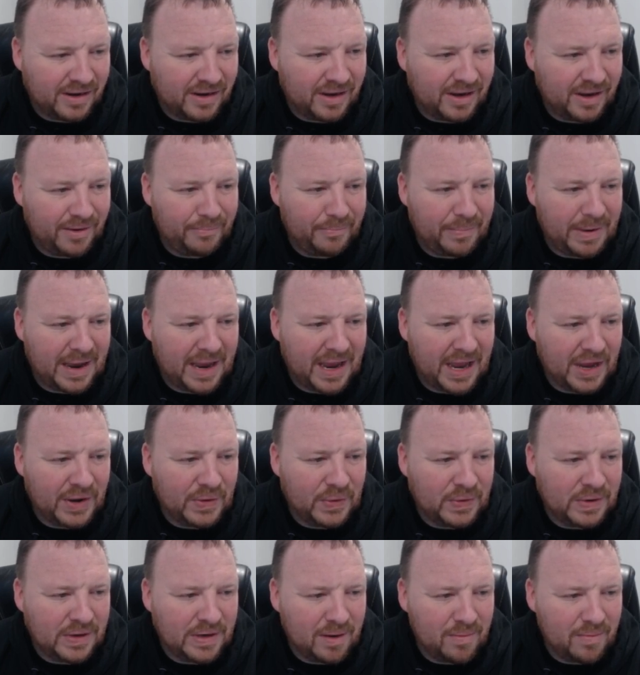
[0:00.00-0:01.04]
a
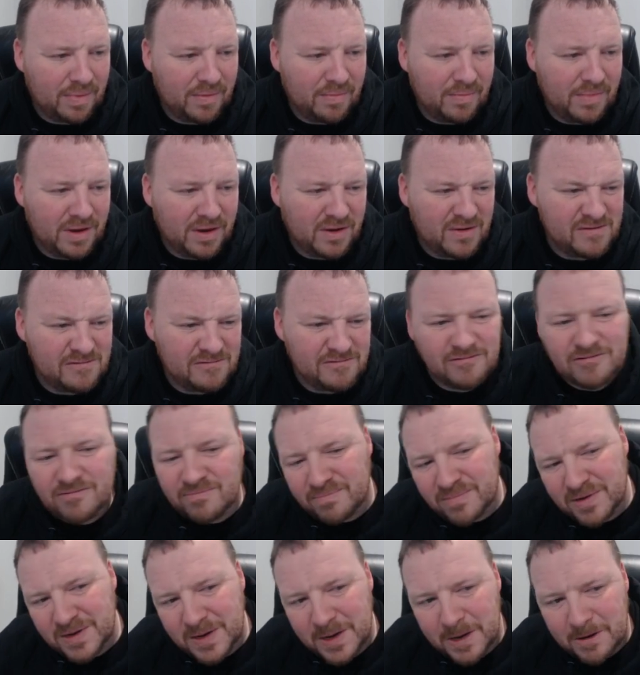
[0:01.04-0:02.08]
power-up mode,
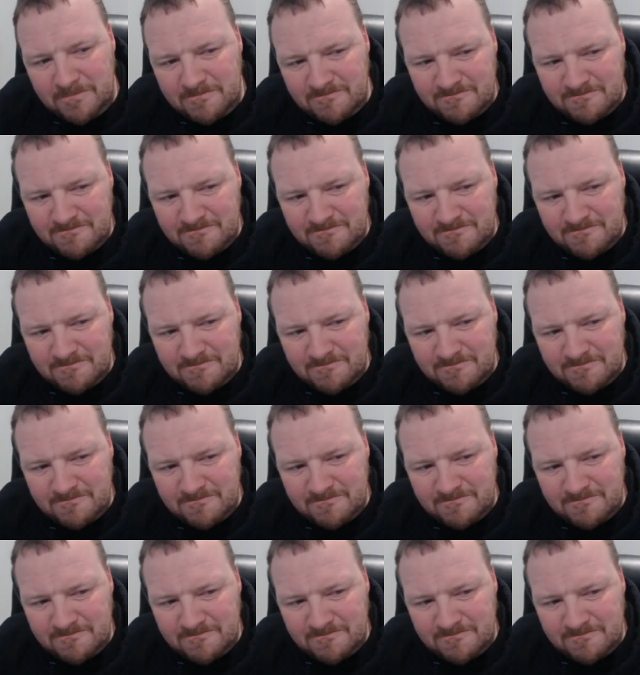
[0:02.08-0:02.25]
but